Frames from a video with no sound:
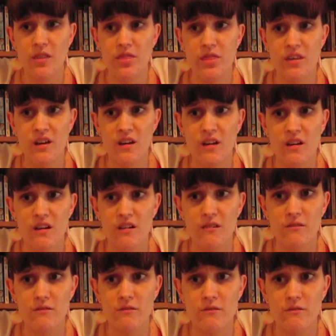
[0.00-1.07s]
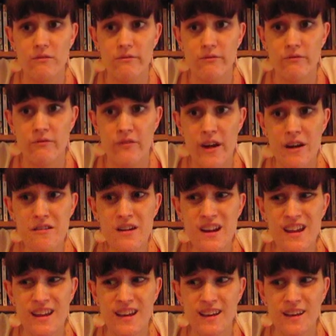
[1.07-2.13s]
the
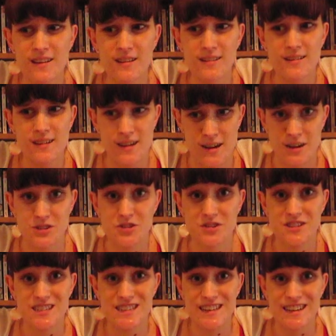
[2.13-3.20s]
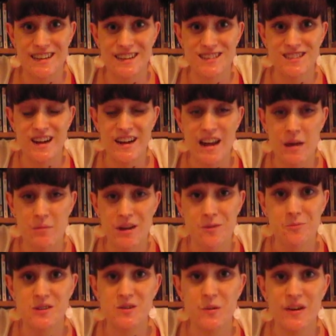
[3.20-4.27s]
very interesting dynamic
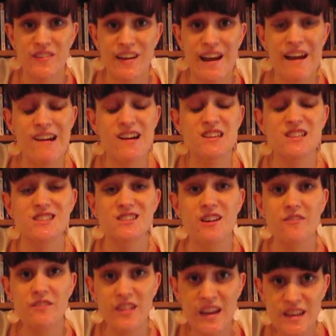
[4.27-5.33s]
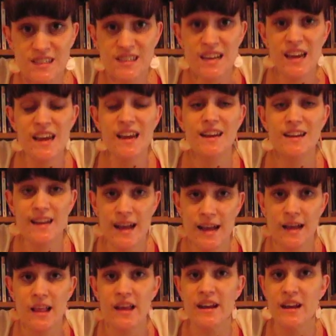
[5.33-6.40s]
between the characters of Leslie,
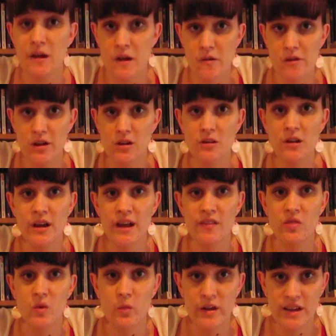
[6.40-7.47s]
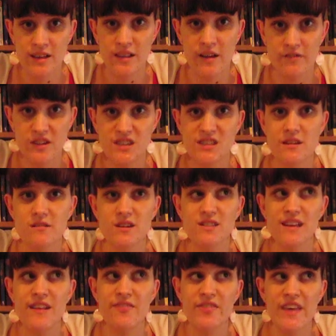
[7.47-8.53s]
Neil and Ariel in the Wicked Lovely series.
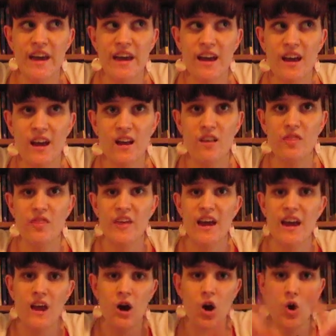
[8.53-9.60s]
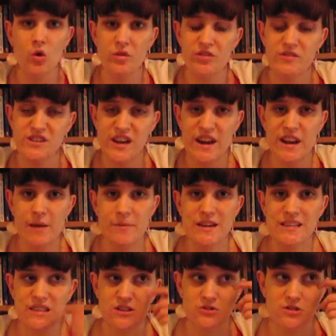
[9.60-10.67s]
And their whole dynamic
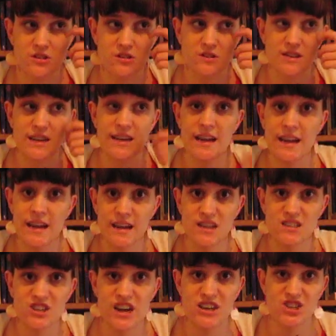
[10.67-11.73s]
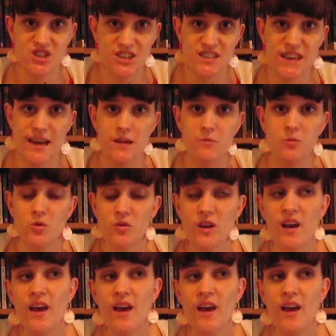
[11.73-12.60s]
is introduced in Ink Exchange, the second book.